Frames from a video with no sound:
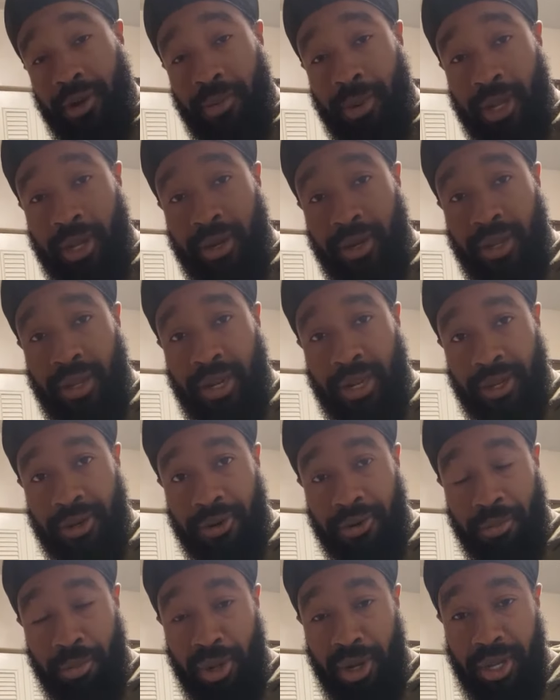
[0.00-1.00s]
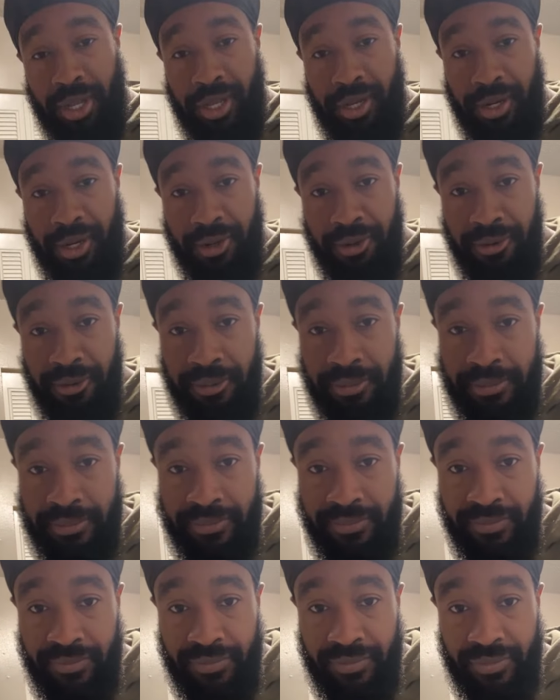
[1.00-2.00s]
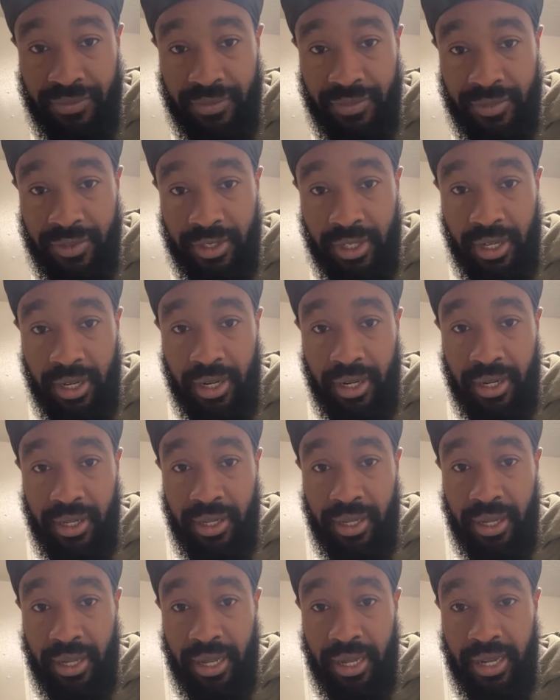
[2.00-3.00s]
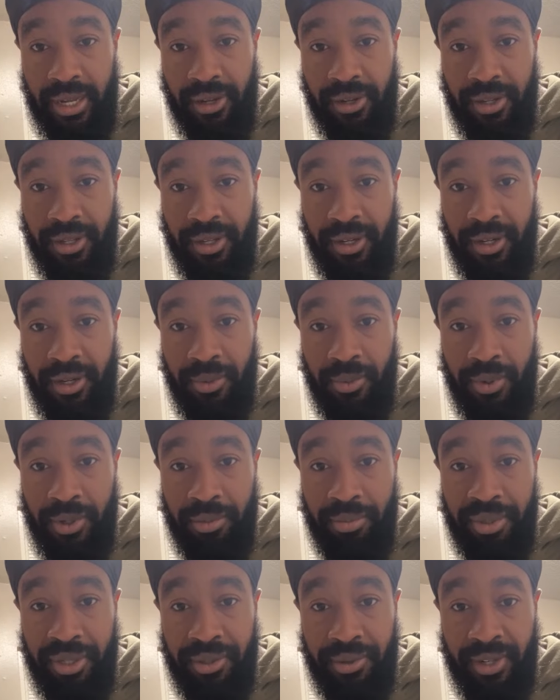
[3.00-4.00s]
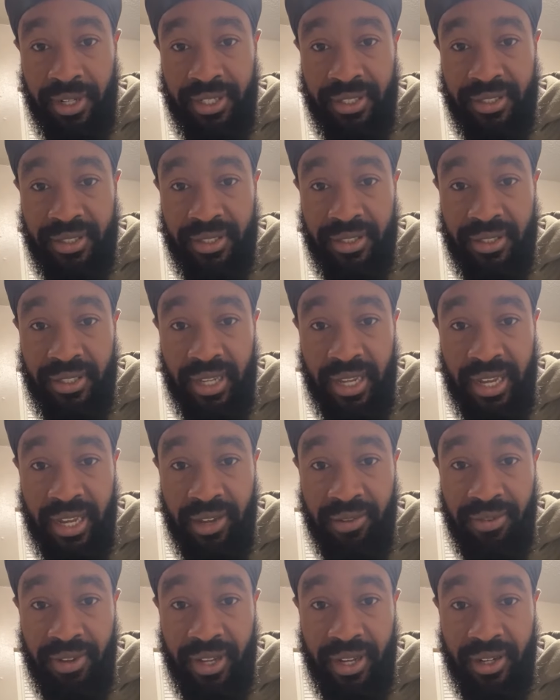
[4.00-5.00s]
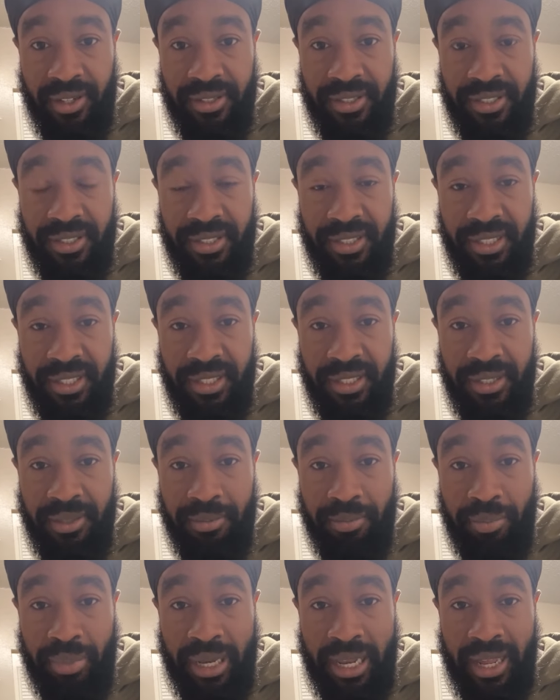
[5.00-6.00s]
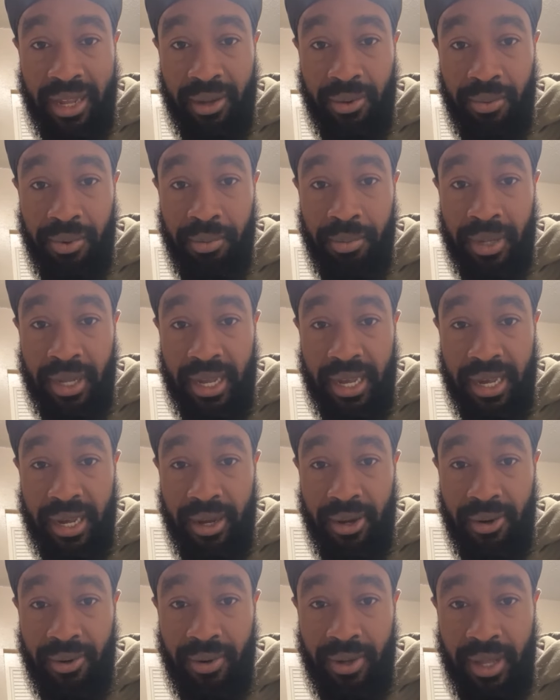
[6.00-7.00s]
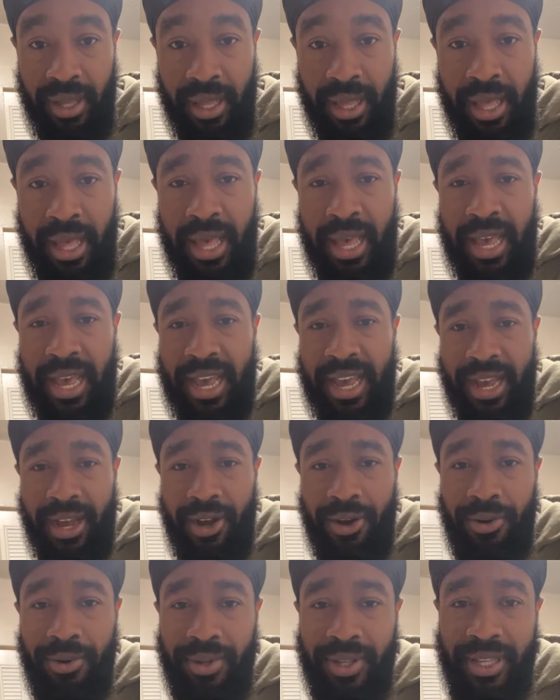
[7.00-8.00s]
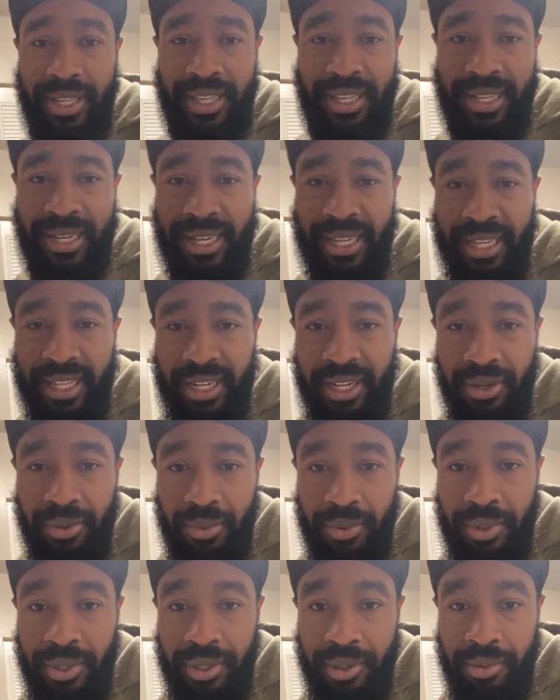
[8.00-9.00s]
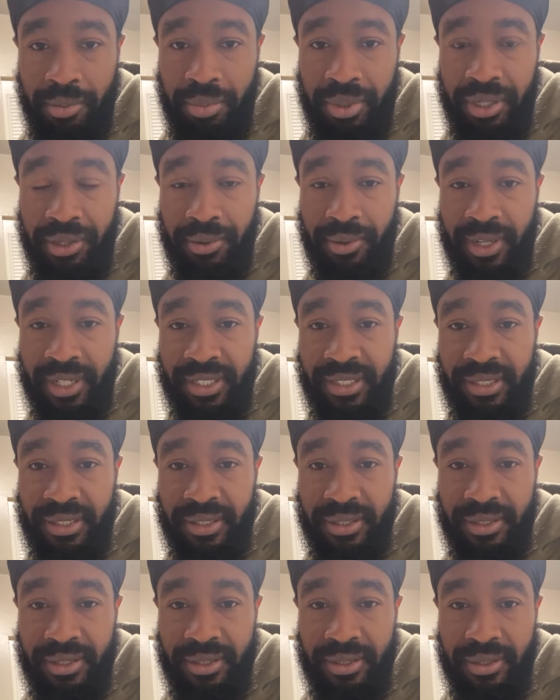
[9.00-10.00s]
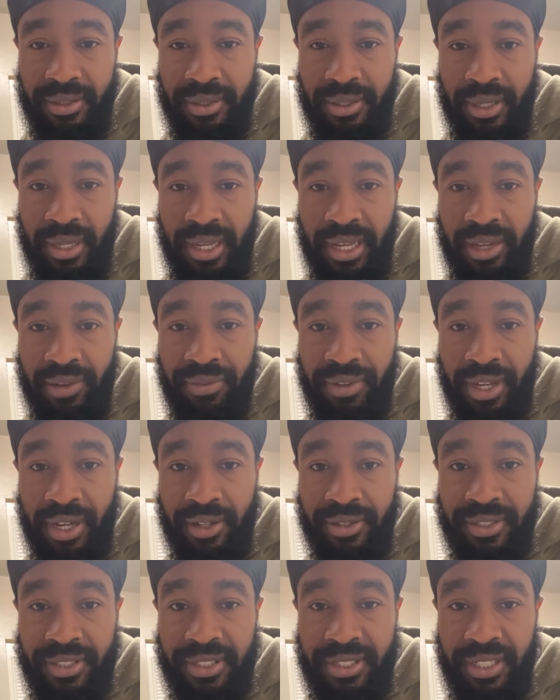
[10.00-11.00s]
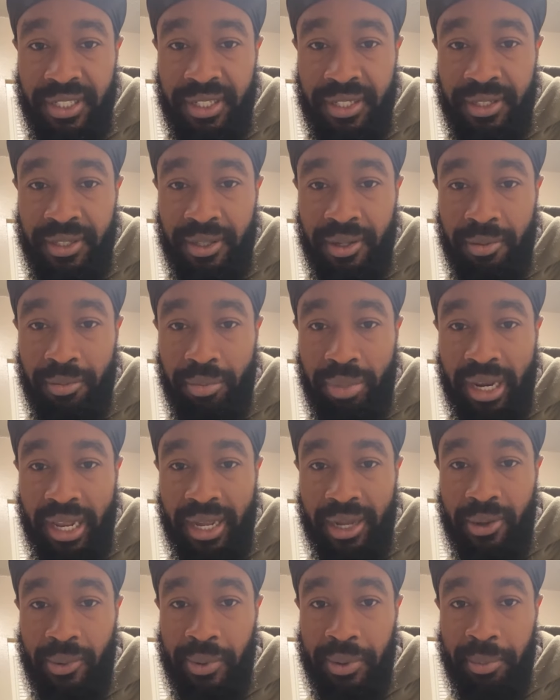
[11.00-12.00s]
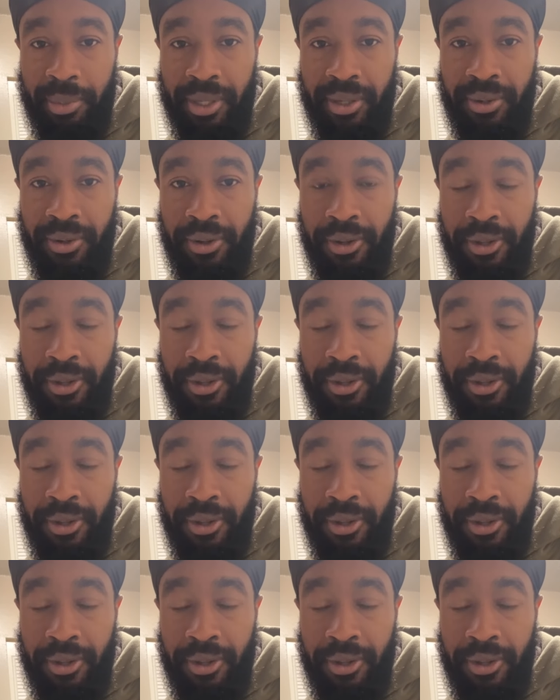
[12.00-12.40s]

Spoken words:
about that. I ain't no monkey now. All right. How can anyone be racist? Have y'all seen black women? How can anyone be racist? Have y'all seen black women?